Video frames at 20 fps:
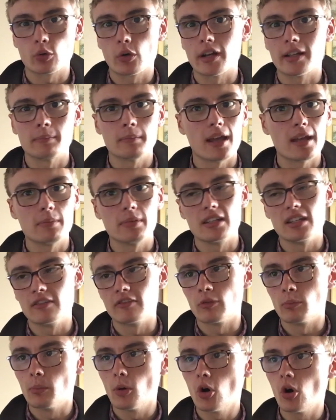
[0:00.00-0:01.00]
quid, maybe
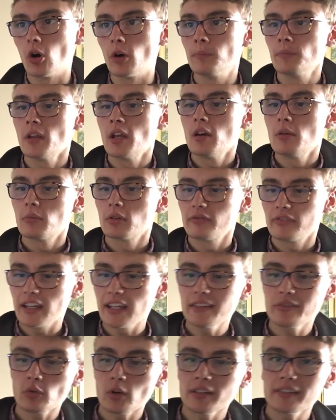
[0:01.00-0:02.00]
even more. But
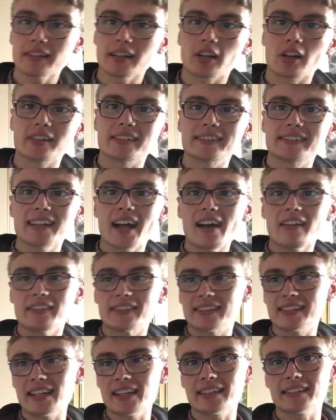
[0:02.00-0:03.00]
these ones, I got a set of
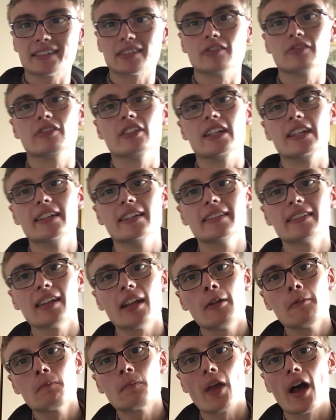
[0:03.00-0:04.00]
6 of these,
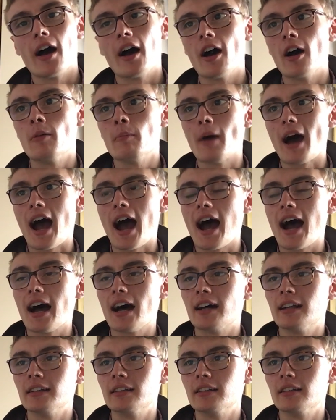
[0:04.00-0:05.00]
and
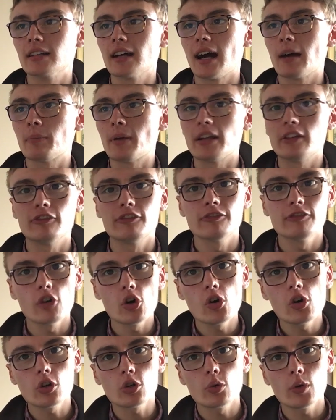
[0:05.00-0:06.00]
I paid
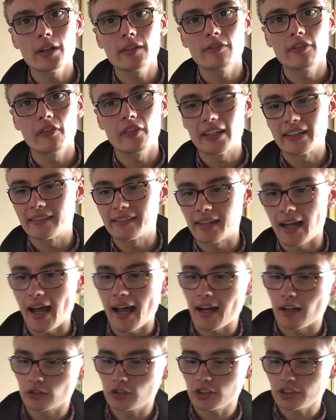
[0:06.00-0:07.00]
4 quid for the
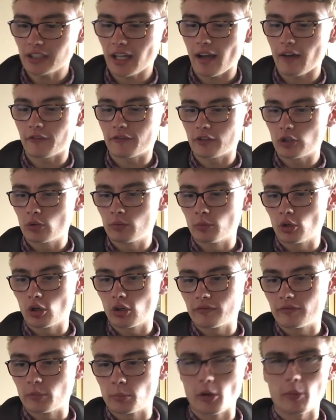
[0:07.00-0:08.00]
set. I'll just get a few
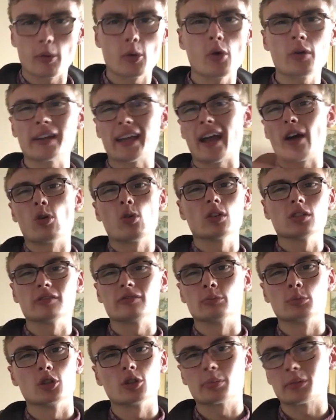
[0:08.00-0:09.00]
more of them up. I won't get all of
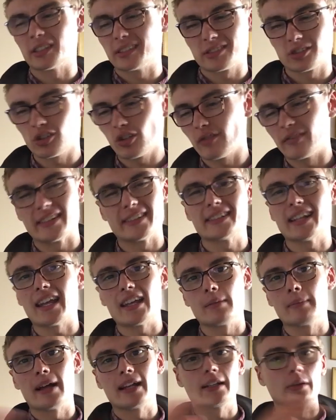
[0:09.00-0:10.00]
them up because they're all the
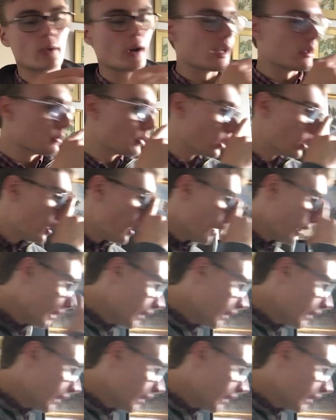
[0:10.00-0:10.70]
same anyway. But